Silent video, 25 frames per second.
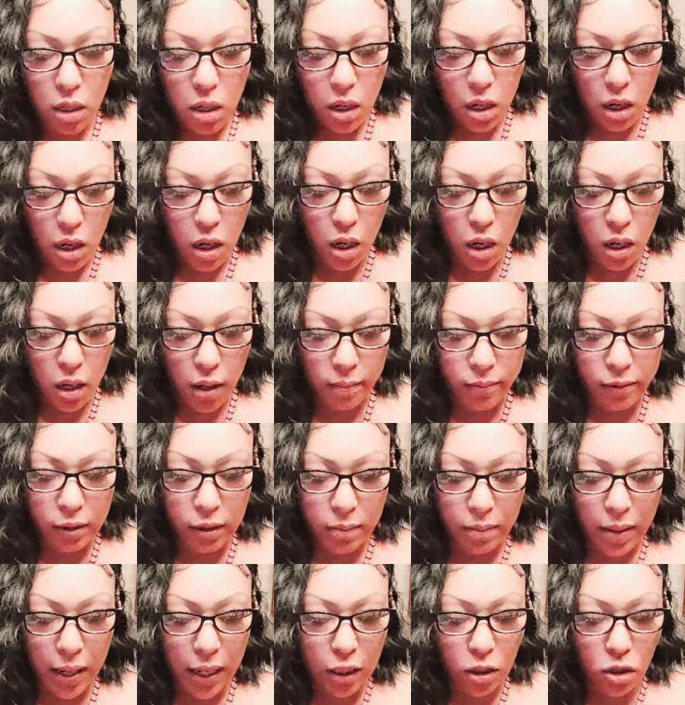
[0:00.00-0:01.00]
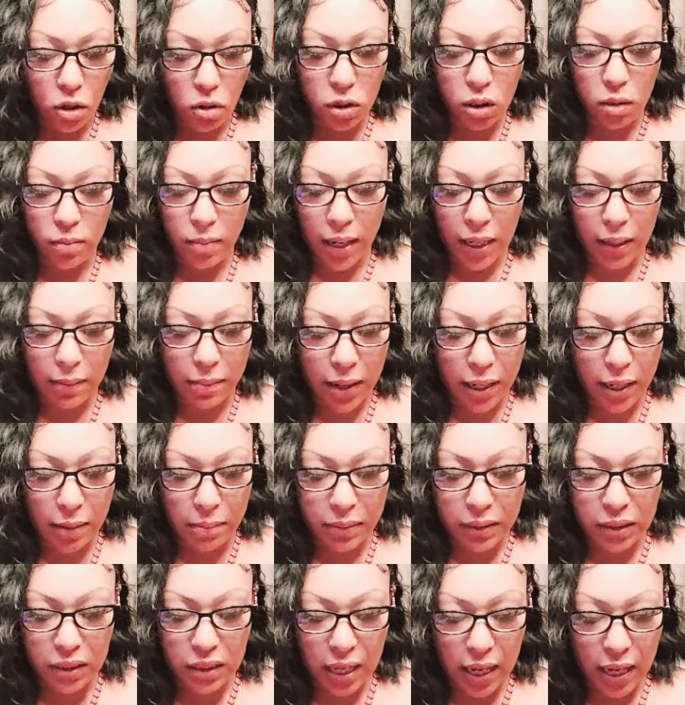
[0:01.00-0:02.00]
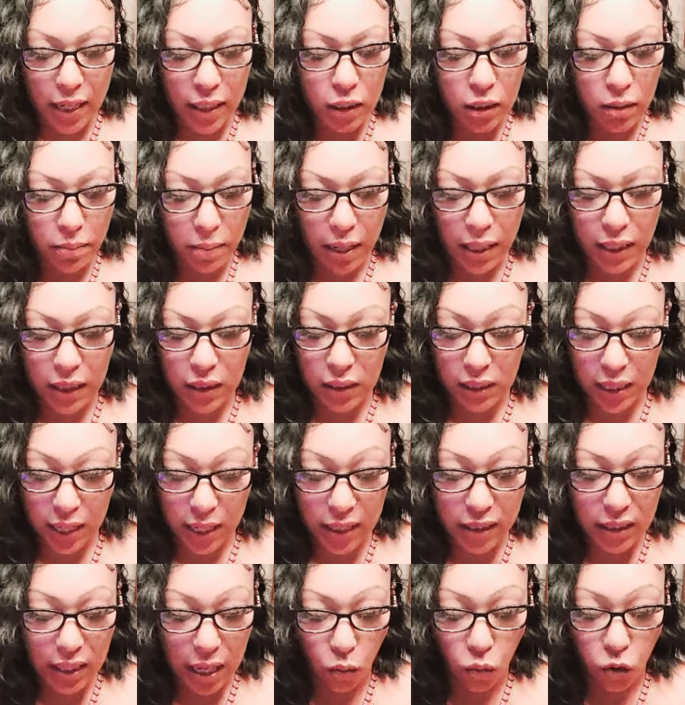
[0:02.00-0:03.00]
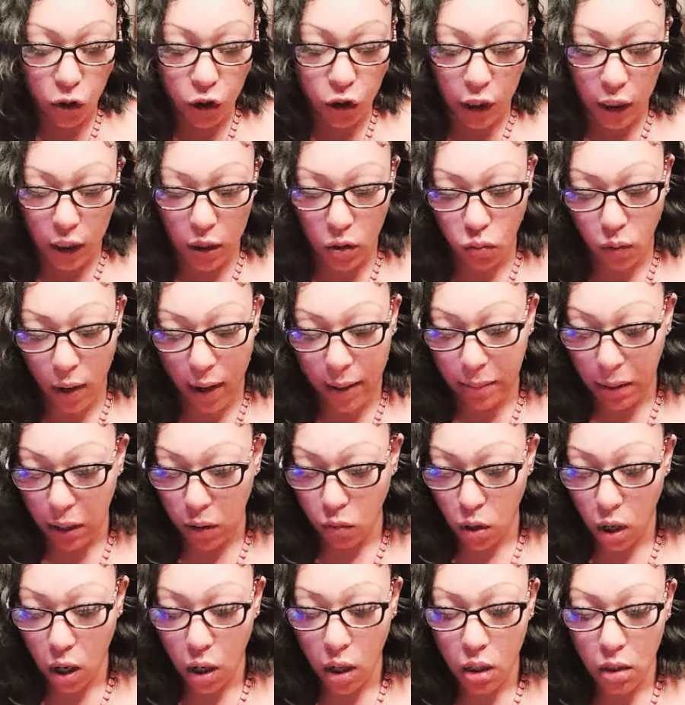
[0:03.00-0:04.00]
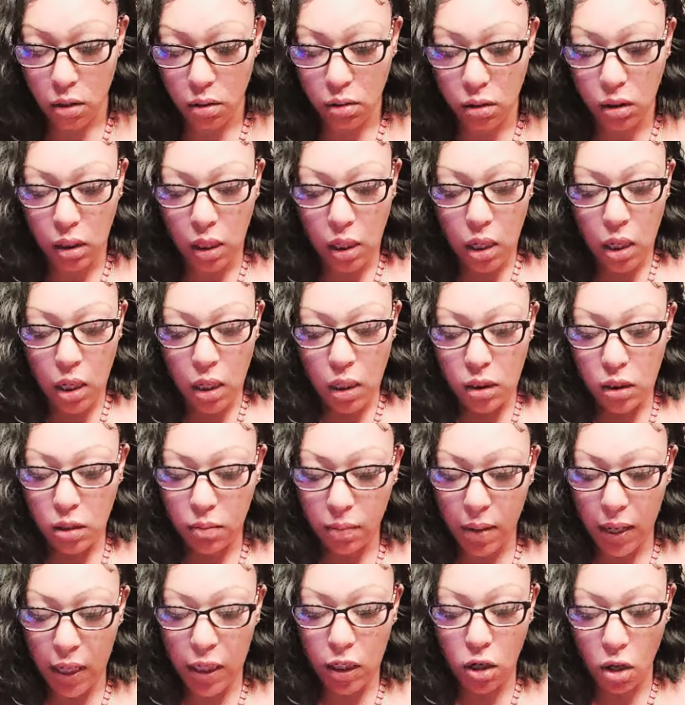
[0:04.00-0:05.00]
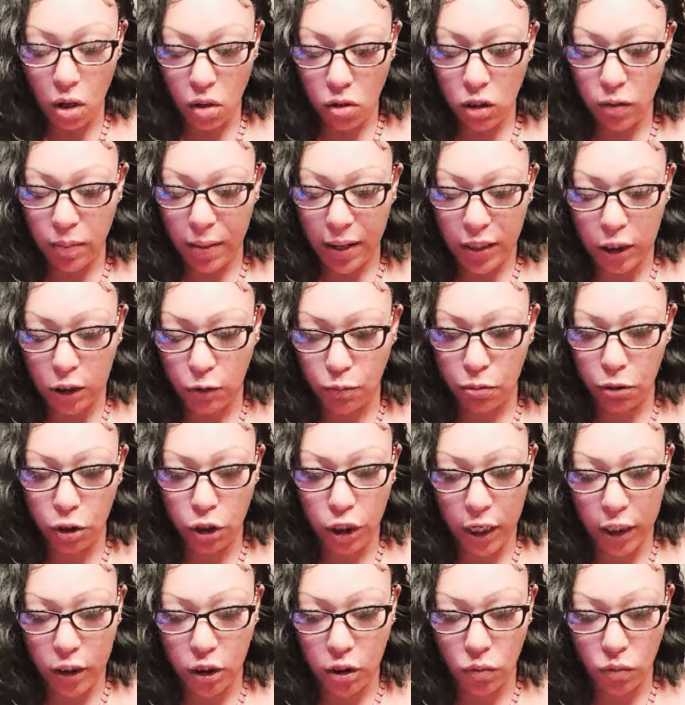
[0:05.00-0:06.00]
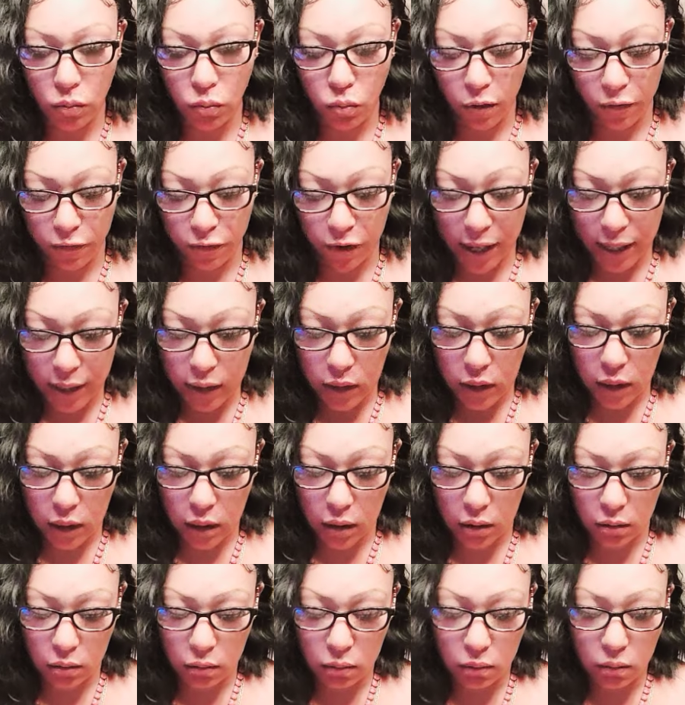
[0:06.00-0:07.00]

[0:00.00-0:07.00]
Um, somebody knows somebody made a mistake. Somebody says, I wish I could right my wrongs somebody knows about this projector and reflecting,